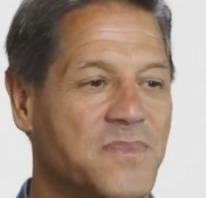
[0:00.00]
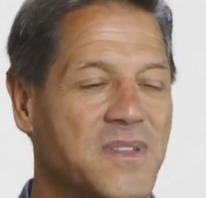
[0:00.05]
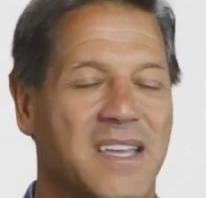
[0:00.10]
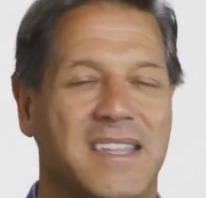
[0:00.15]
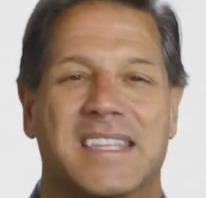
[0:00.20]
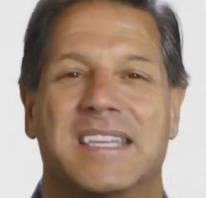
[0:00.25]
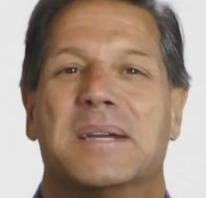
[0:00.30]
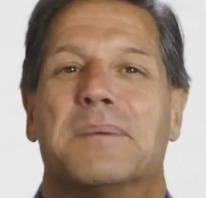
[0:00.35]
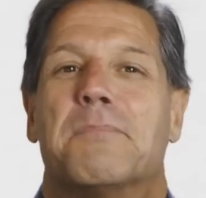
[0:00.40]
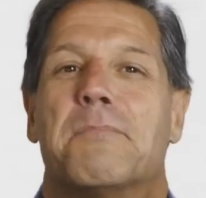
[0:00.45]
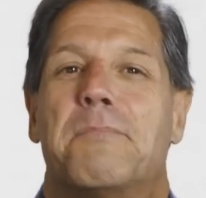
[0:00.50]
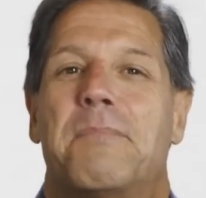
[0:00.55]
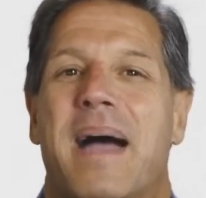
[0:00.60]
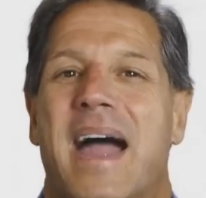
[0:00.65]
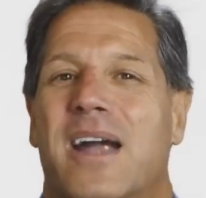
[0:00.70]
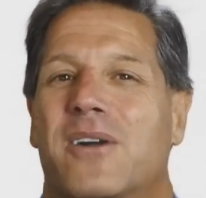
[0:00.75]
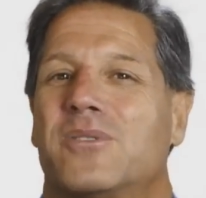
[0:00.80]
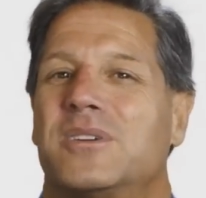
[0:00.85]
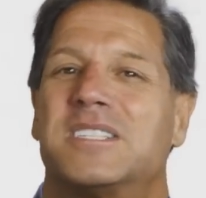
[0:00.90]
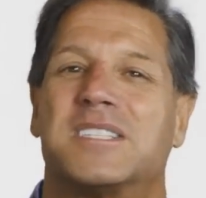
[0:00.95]
the
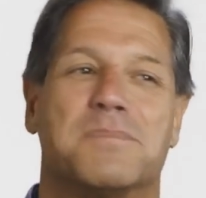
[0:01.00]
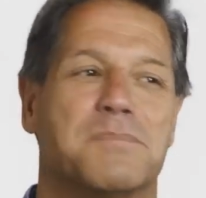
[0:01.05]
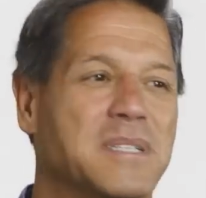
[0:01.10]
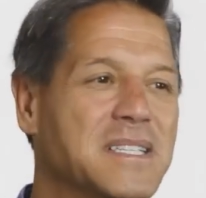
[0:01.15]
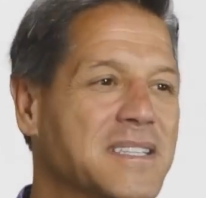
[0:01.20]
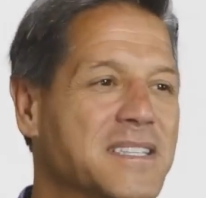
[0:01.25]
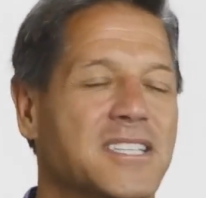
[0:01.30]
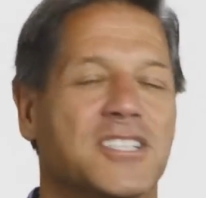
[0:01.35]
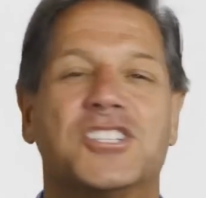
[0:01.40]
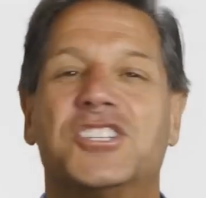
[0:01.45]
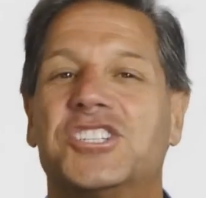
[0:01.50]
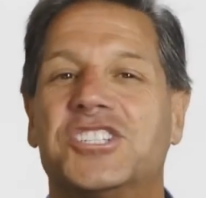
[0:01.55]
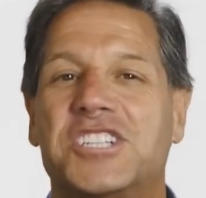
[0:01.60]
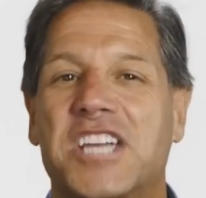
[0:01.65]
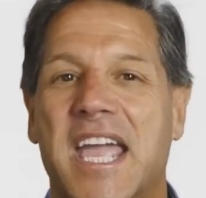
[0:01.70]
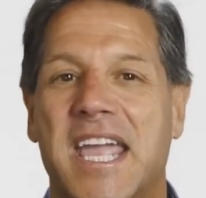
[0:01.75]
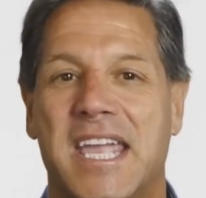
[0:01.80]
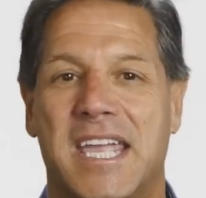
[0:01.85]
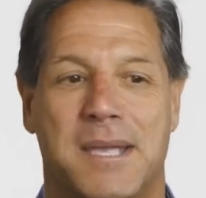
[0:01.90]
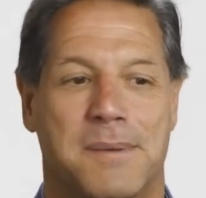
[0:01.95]
embarrassment, the
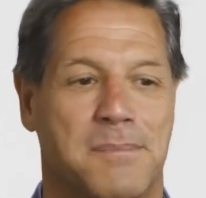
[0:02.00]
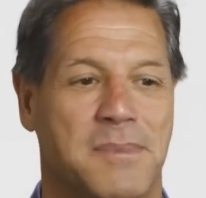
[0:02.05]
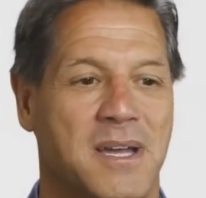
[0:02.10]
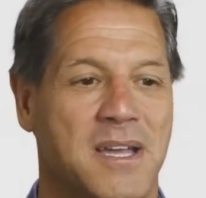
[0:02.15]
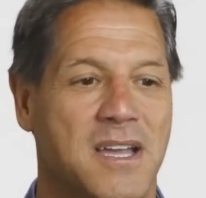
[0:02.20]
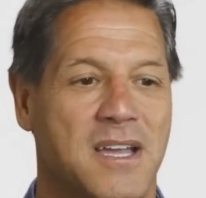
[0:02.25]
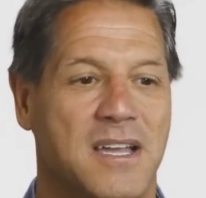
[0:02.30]
shame,